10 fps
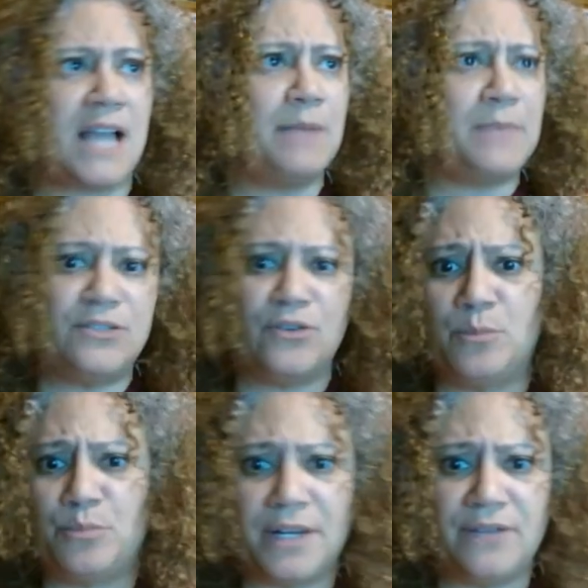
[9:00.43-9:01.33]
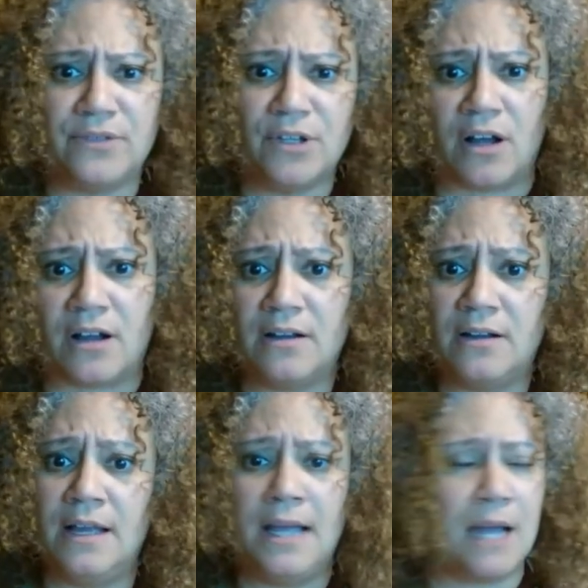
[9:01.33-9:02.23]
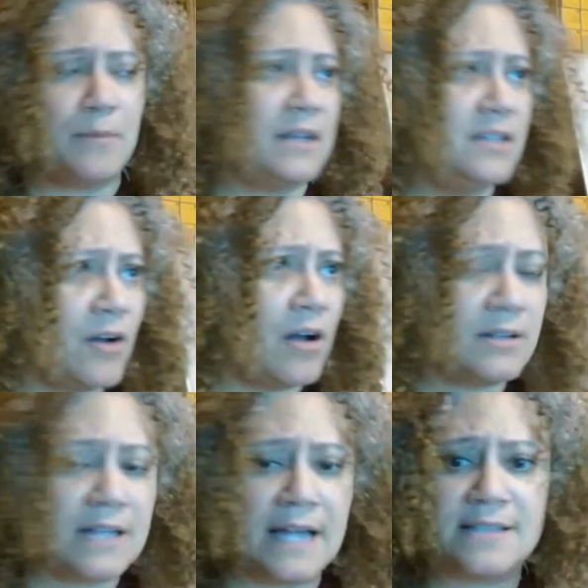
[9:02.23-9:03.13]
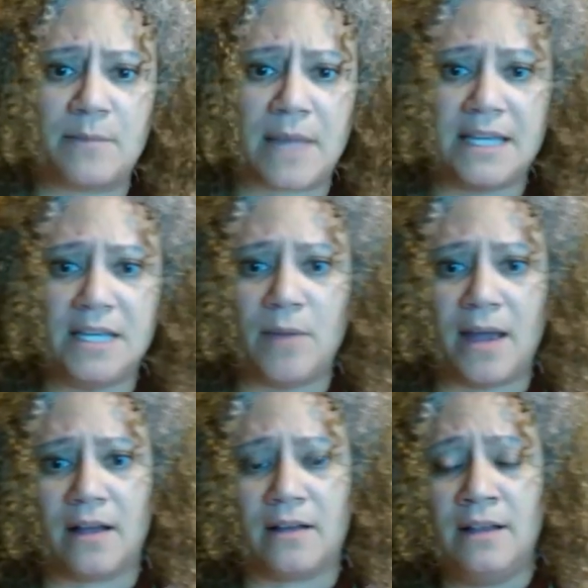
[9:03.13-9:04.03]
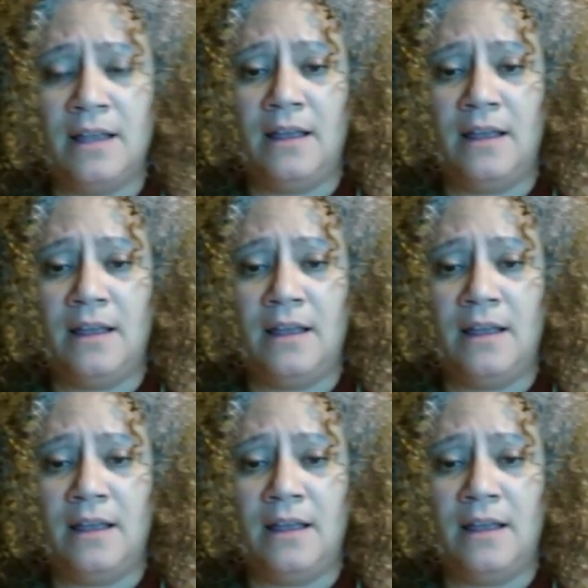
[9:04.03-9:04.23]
I might do a brief look at I'll glance at my email